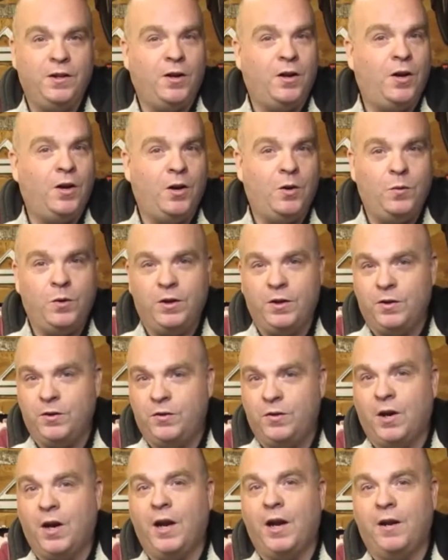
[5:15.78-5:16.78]
the all-wheel
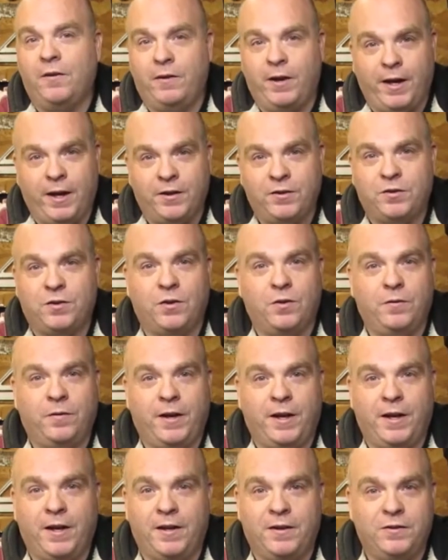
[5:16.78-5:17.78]
drive Astro
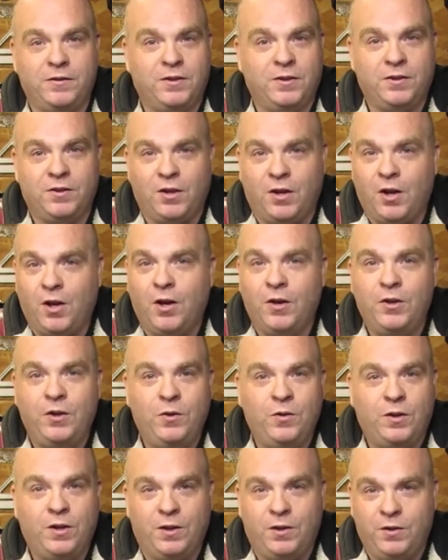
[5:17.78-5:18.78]
vans is all
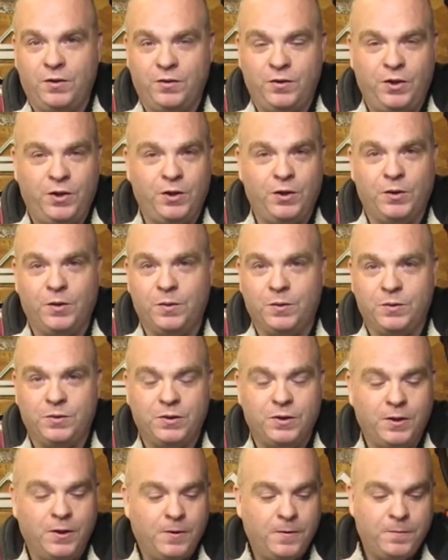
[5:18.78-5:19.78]
you can use.